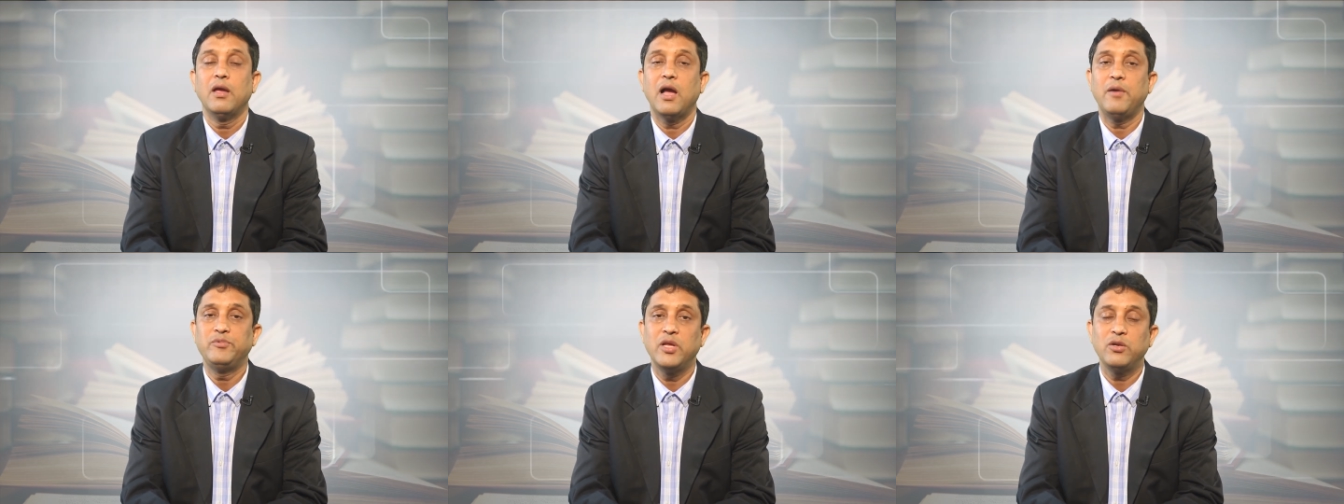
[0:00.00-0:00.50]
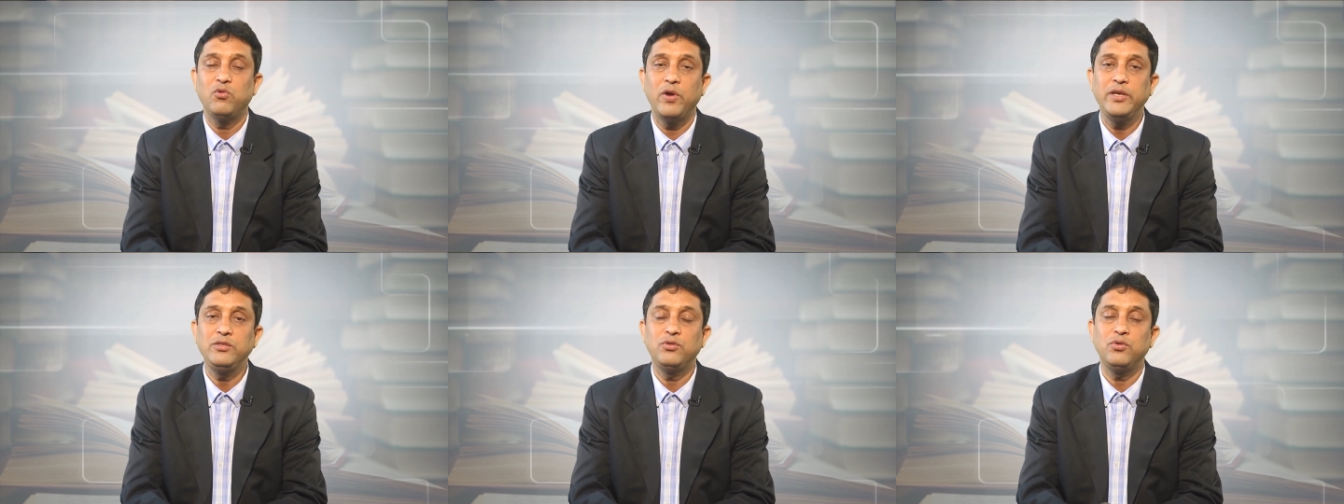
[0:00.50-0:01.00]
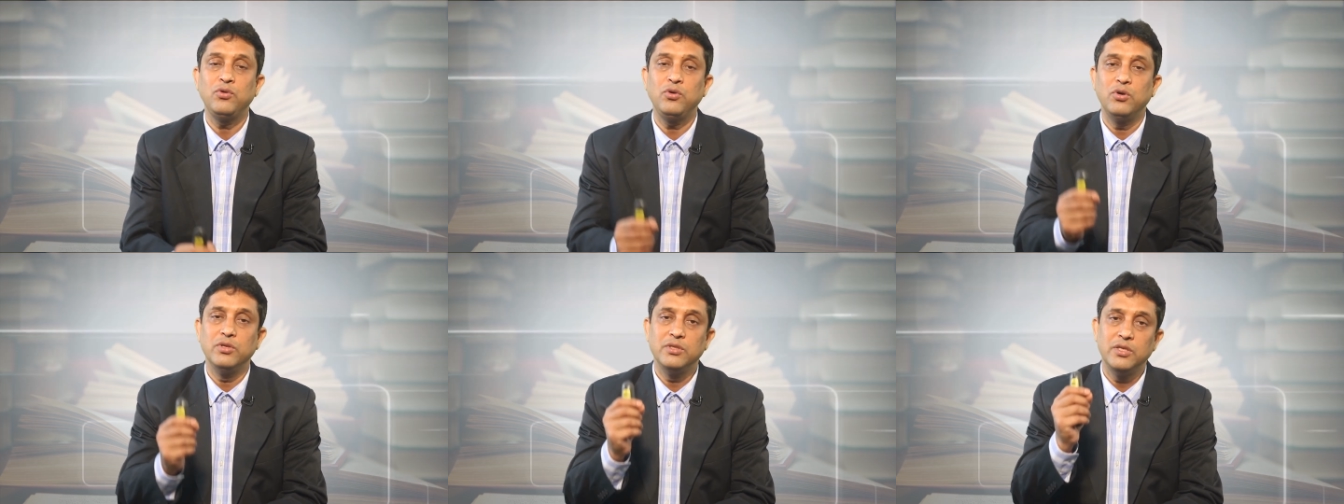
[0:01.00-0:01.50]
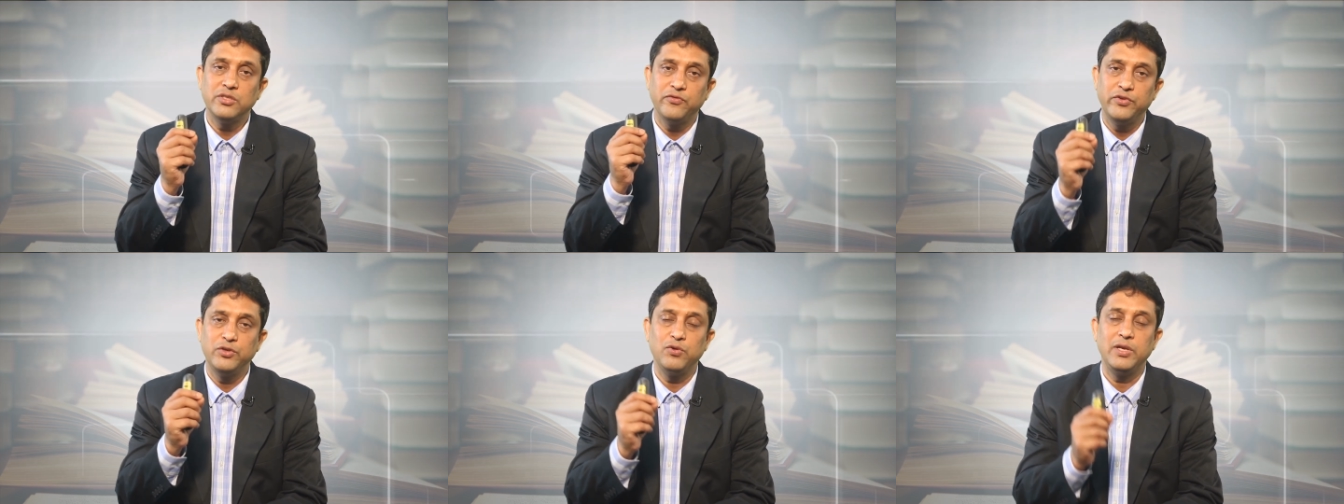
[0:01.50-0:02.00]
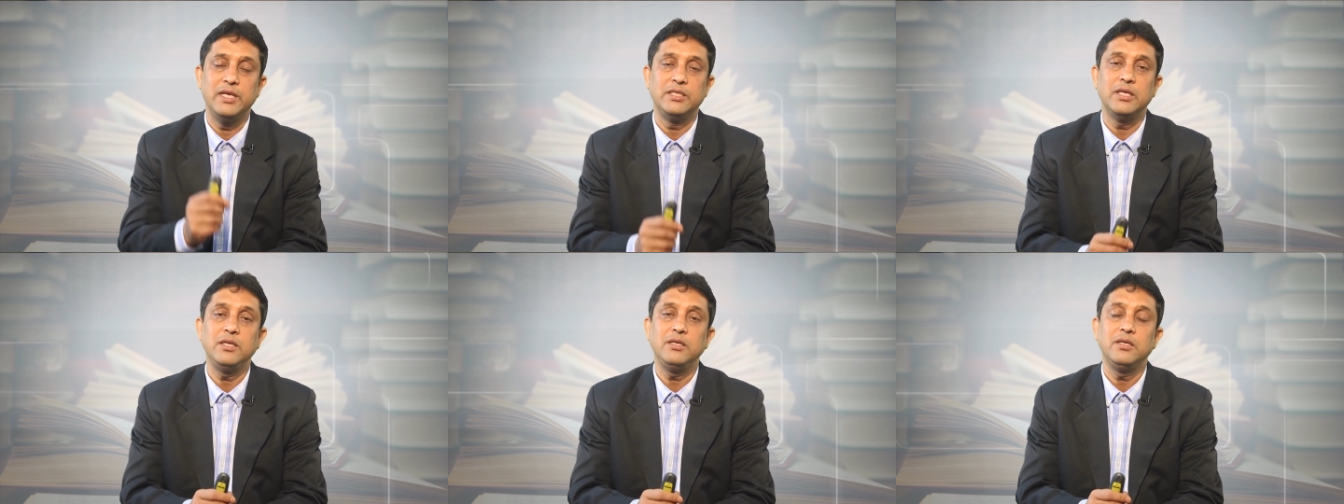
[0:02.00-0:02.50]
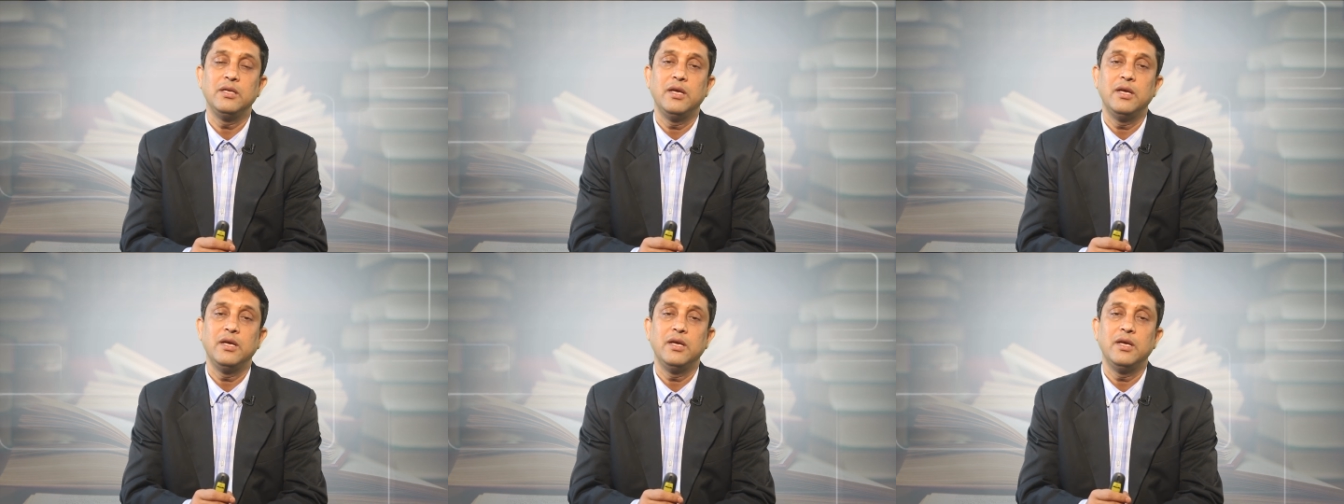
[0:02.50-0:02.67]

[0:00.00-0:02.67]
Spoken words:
After going through this video lesson